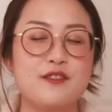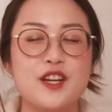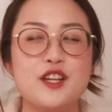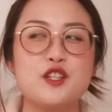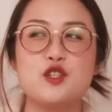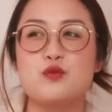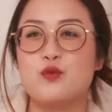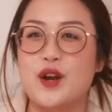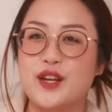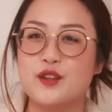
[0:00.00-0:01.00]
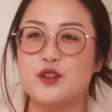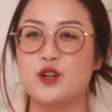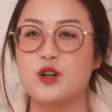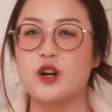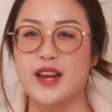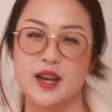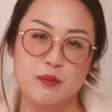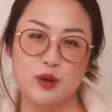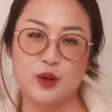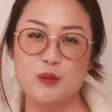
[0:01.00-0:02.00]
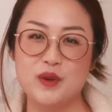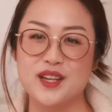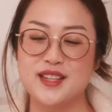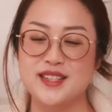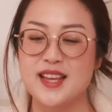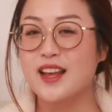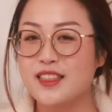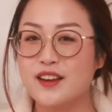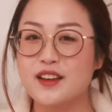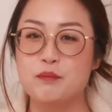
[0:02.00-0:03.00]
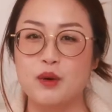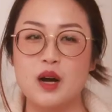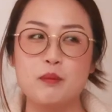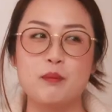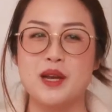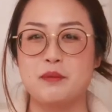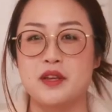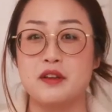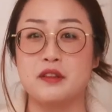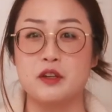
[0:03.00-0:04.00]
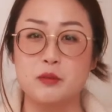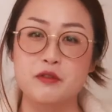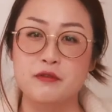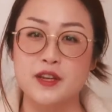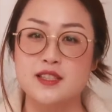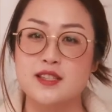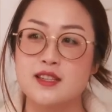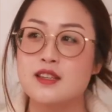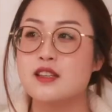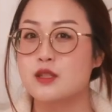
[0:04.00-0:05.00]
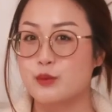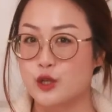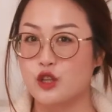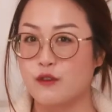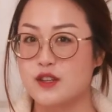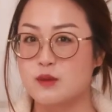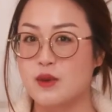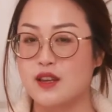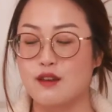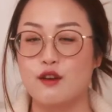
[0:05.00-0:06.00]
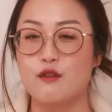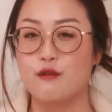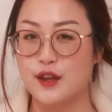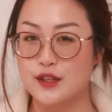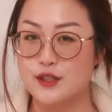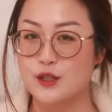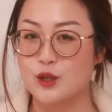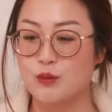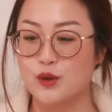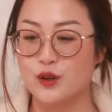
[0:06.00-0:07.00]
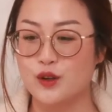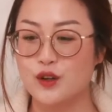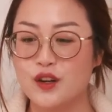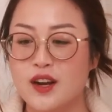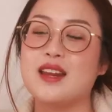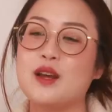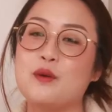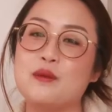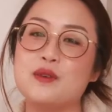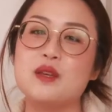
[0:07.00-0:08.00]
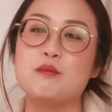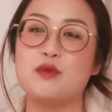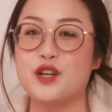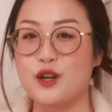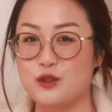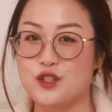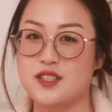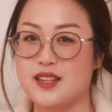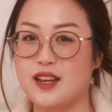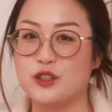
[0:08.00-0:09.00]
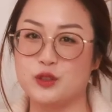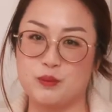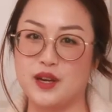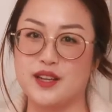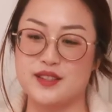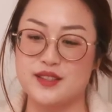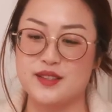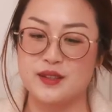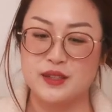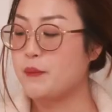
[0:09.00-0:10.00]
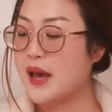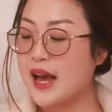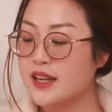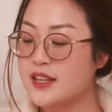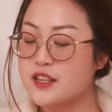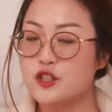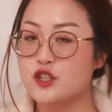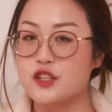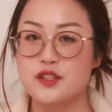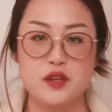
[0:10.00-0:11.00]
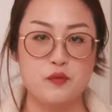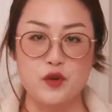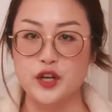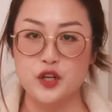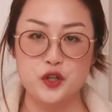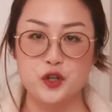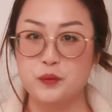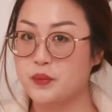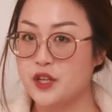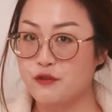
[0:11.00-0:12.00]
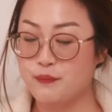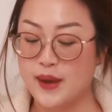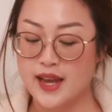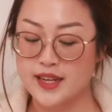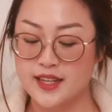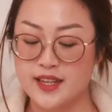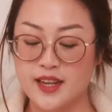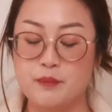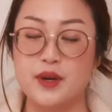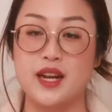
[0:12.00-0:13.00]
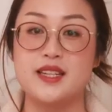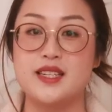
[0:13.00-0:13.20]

of getting just regular hamburger buns, I thought Bob might be a little bit fancy, especially if he's making a fancier burger. And I went with the brioche styled buns. The patty is just some regular beef patty, but I